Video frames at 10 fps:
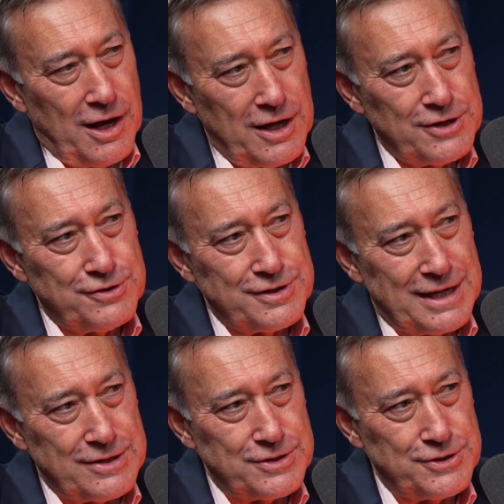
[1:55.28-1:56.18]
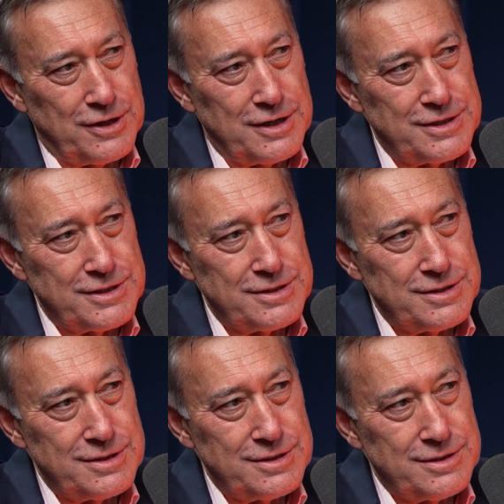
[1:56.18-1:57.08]

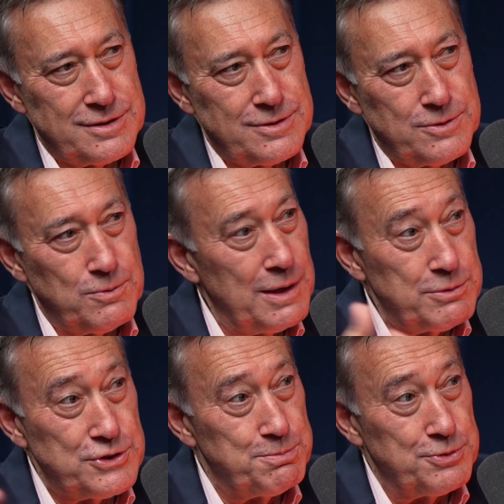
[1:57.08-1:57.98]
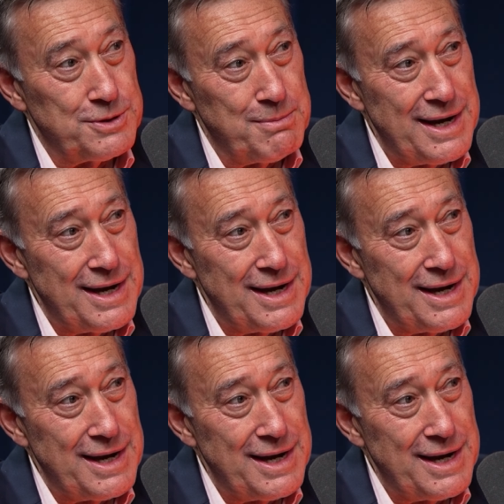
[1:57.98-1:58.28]
$100,000, where would you put the